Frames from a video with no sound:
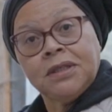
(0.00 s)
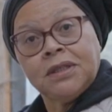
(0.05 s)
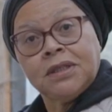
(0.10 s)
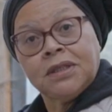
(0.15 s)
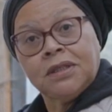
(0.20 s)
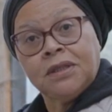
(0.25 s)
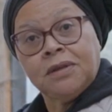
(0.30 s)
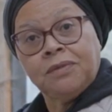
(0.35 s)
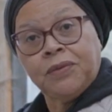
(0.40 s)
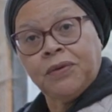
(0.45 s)

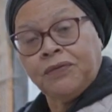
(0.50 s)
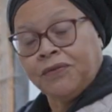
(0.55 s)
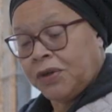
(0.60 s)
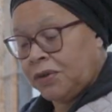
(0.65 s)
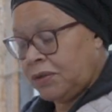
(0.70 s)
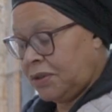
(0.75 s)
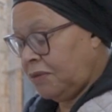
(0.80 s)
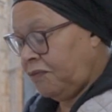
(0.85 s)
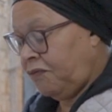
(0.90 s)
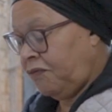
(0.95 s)
so that we've
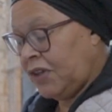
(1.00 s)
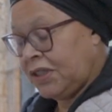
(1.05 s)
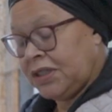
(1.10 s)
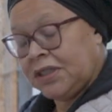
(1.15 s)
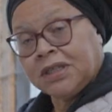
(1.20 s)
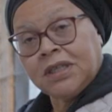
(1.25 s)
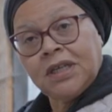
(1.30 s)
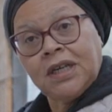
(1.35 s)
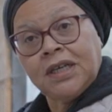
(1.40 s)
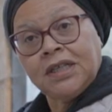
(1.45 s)
got some
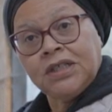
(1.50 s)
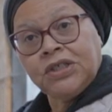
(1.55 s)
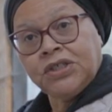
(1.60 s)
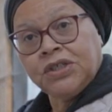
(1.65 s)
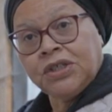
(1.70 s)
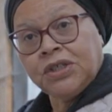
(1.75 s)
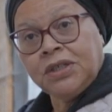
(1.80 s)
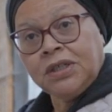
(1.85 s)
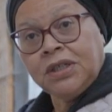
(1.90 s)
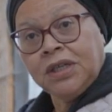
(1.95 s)

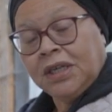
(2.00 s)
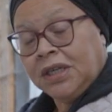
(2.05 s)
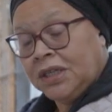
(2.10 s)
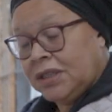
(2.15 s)
ventilation,